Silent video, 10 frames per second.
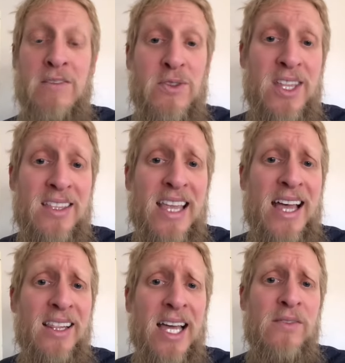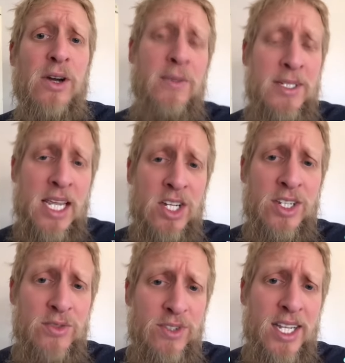And if you think that line of
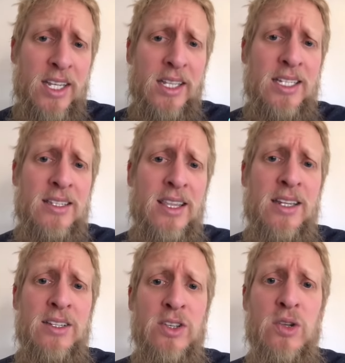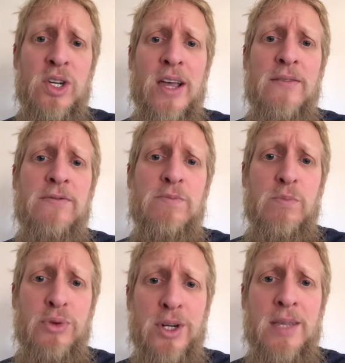argumentation is ridiculous, then you should have
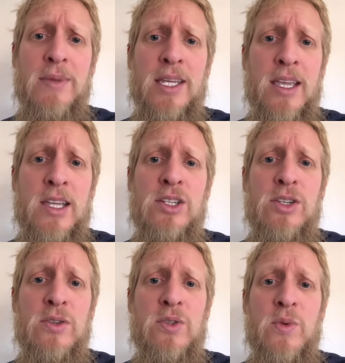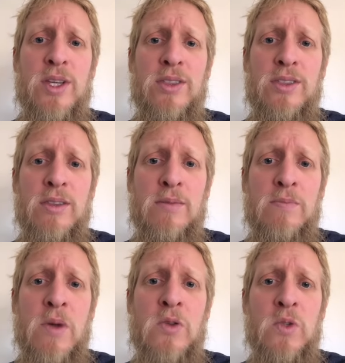pretty big issues with
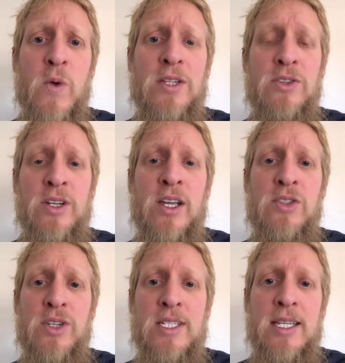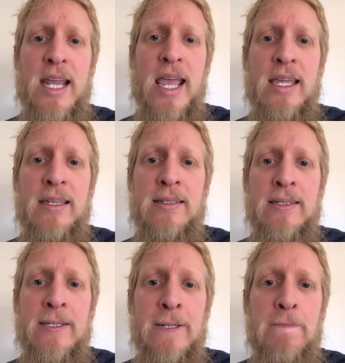most Western countries today.
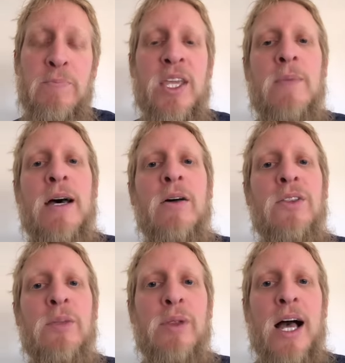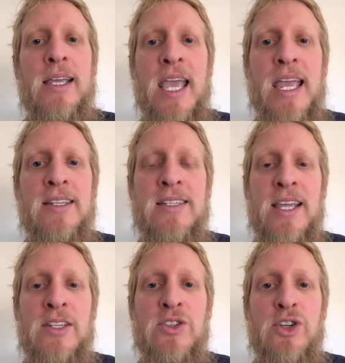Think about the blockades
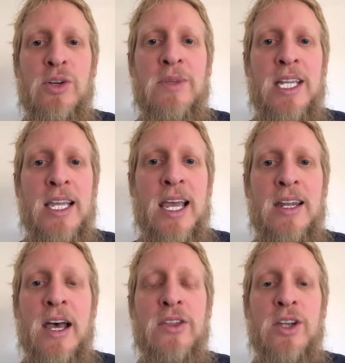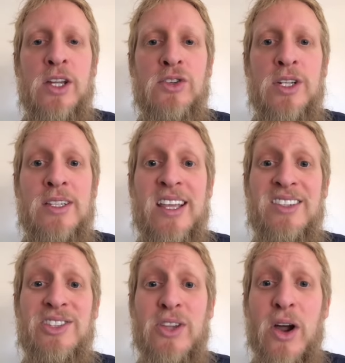against Germany and other countries
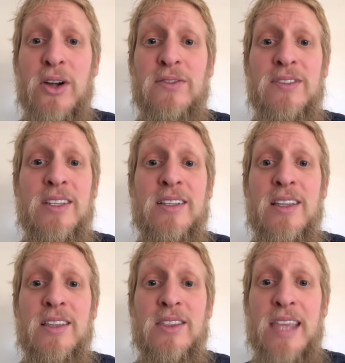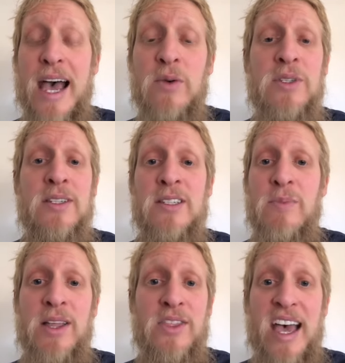that starved thousands
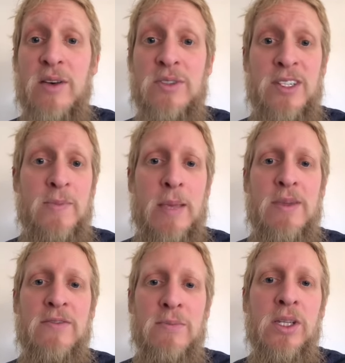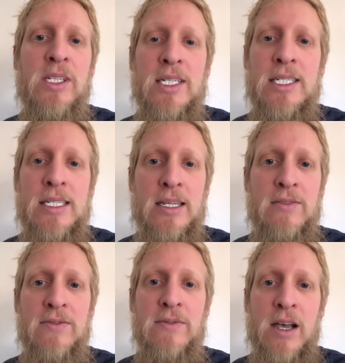upon thousands, maybe even millions
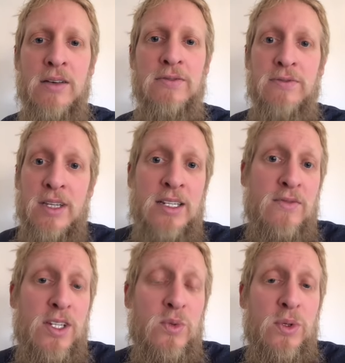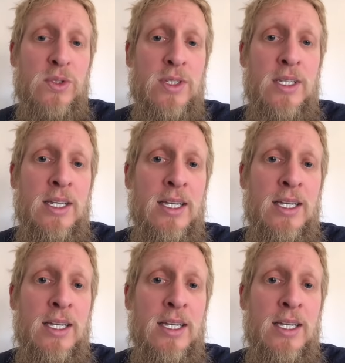of, of individuals.